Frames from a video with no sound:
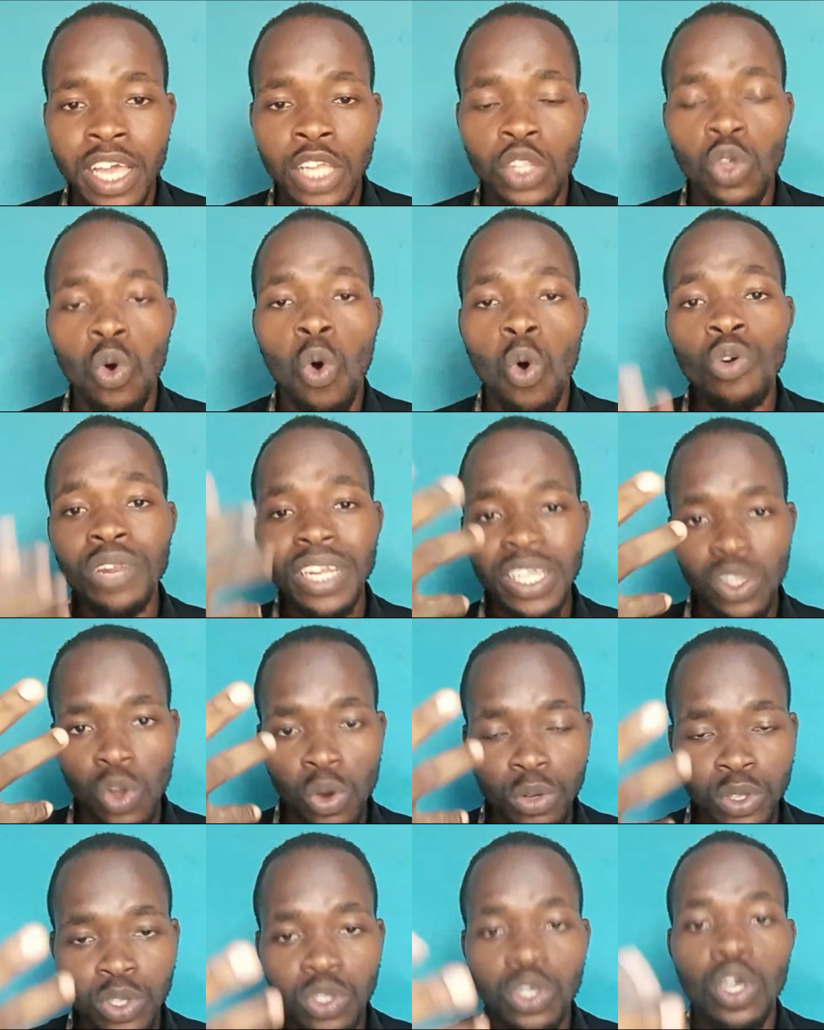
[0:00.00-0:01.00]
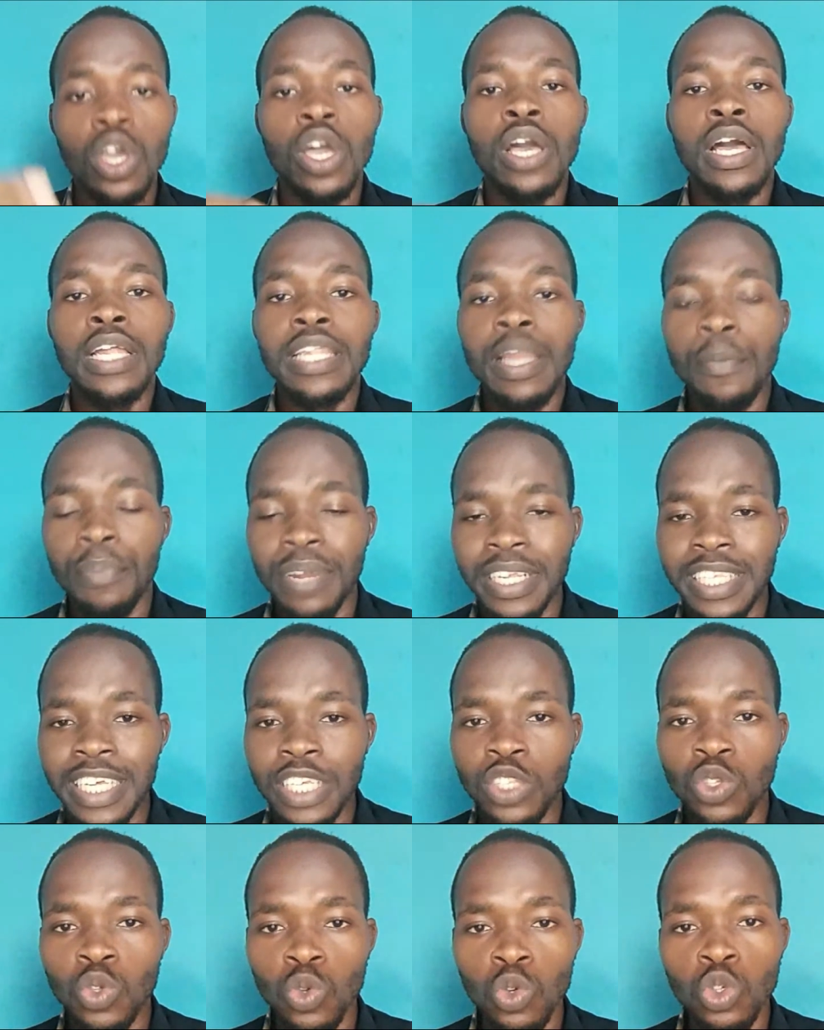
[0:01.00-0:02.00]
to hold a note, the
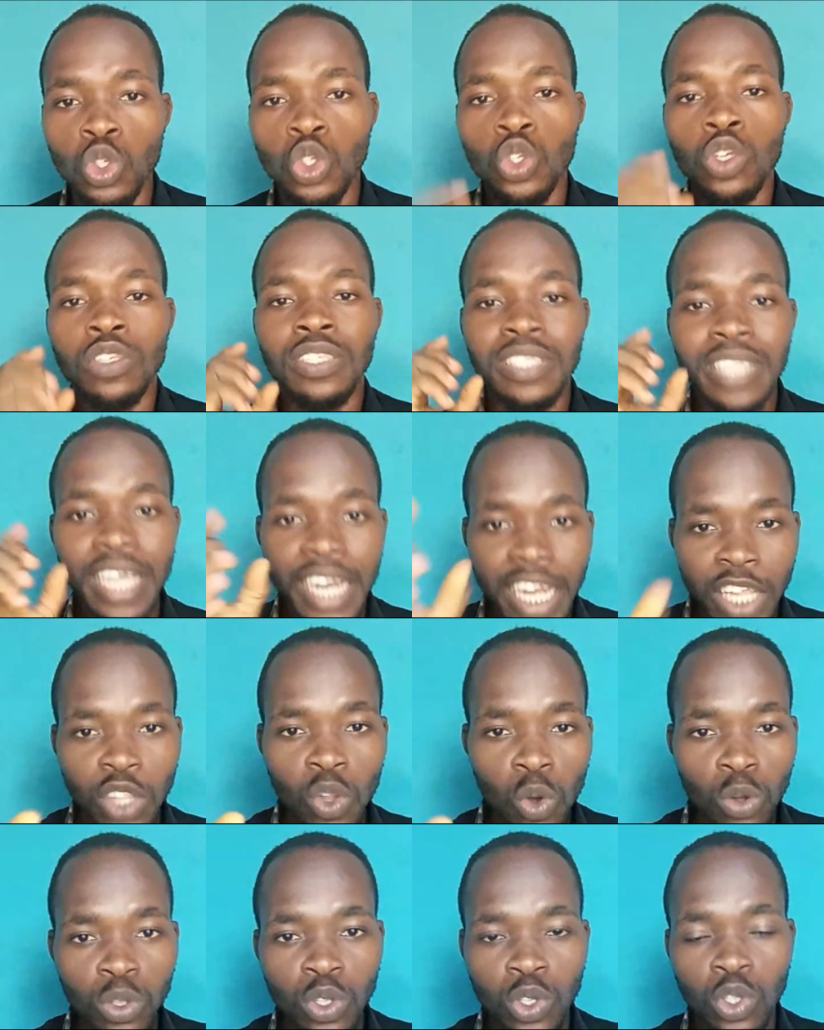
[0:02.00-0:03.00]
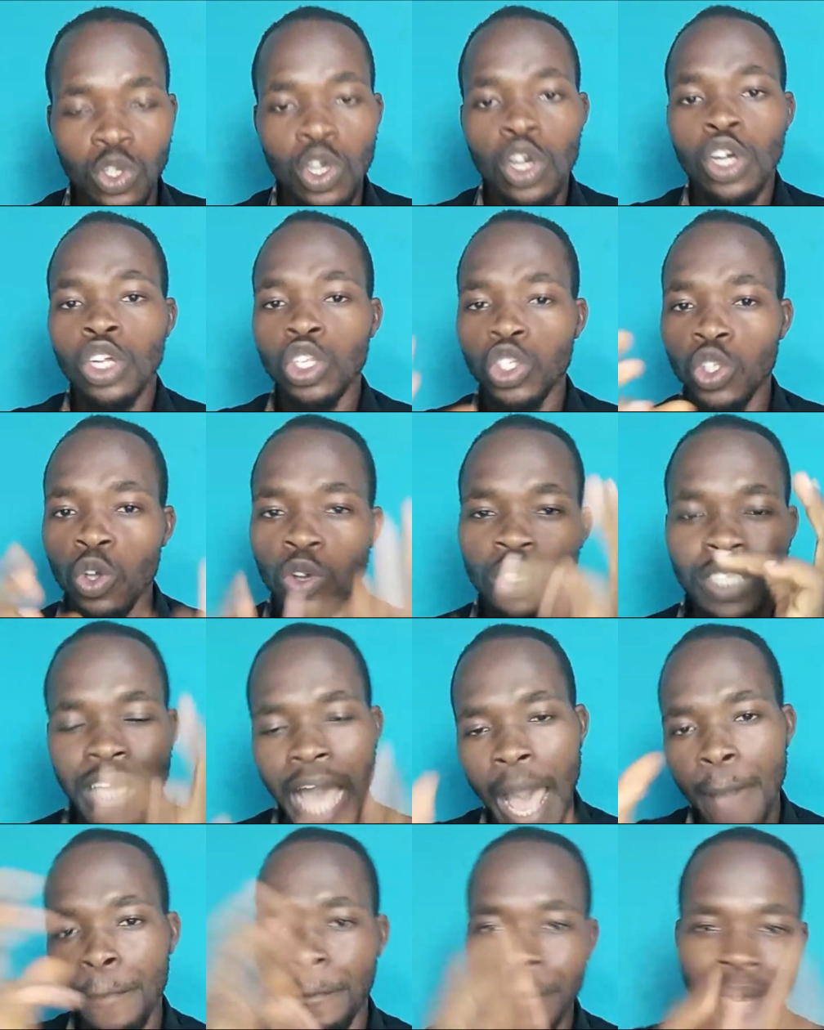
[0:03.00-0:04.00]
ability to sustain a note, those
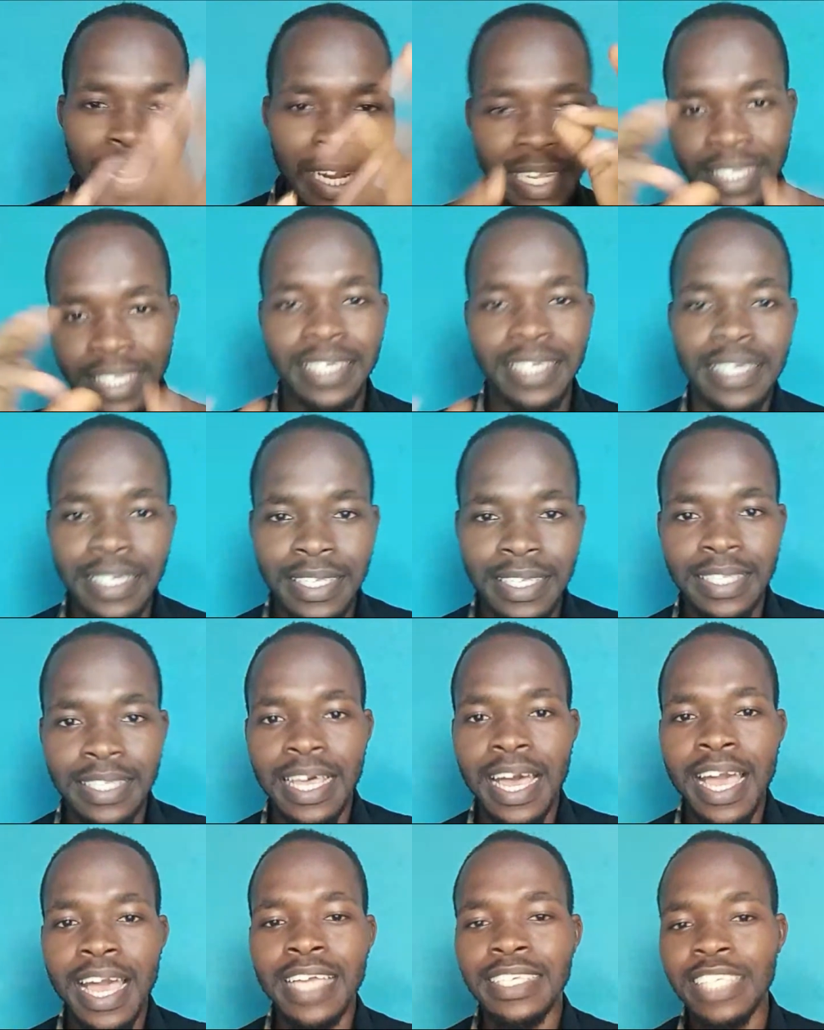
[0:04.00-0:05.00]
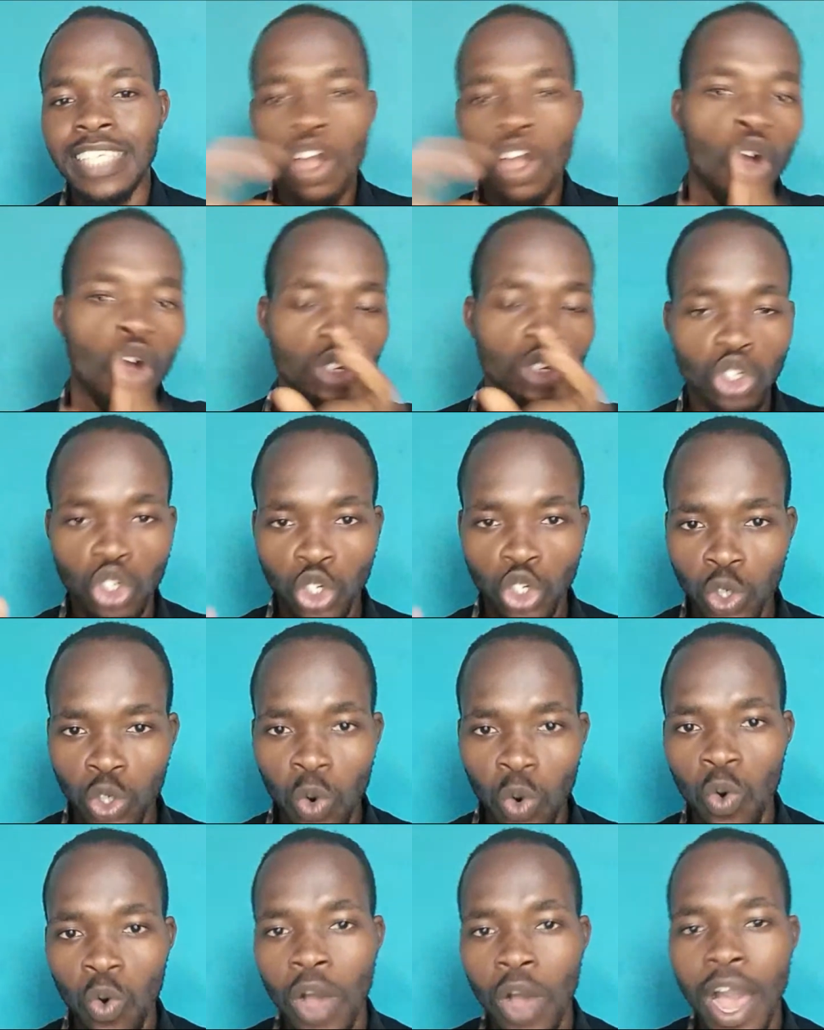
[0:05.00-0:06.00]
abilities is the
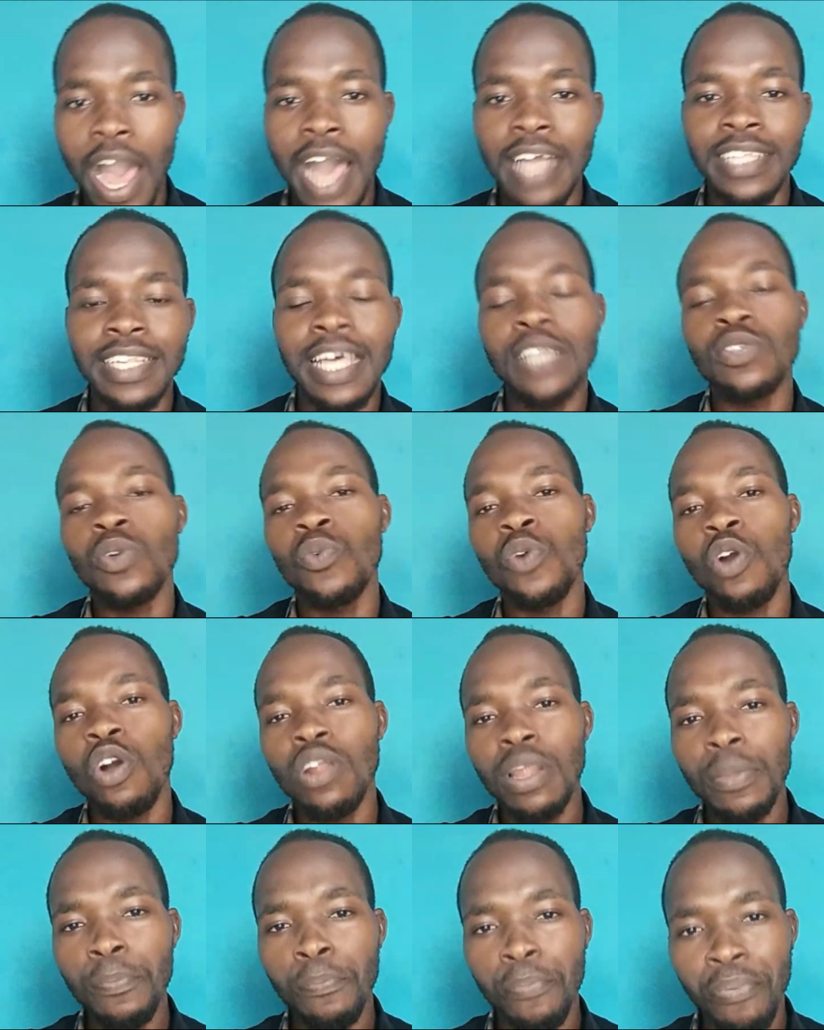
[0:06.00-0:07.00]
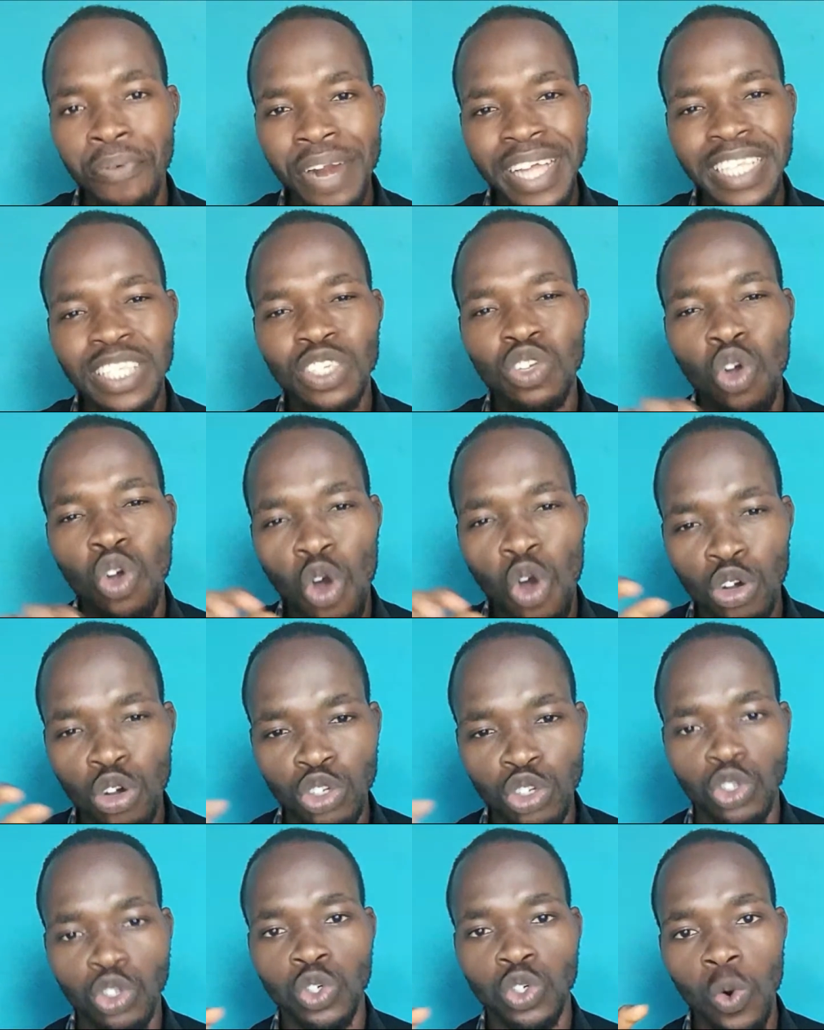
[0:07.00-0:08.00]
control, and that's why we call it breath
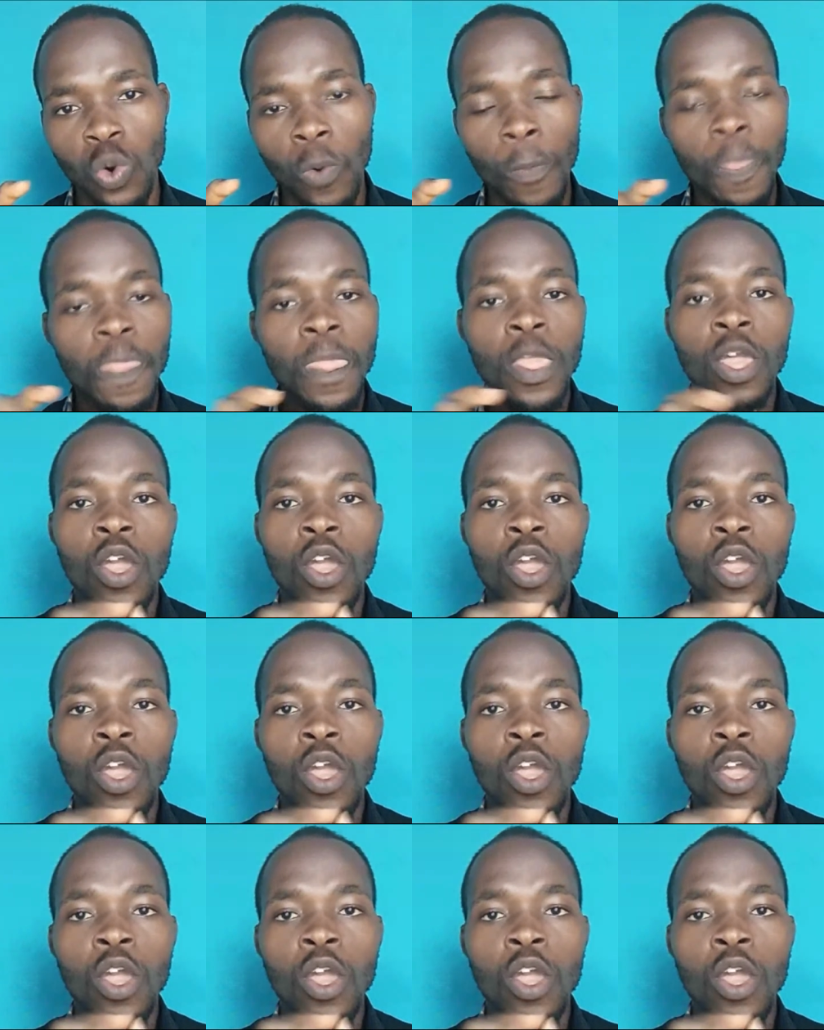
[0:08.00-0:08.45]
control.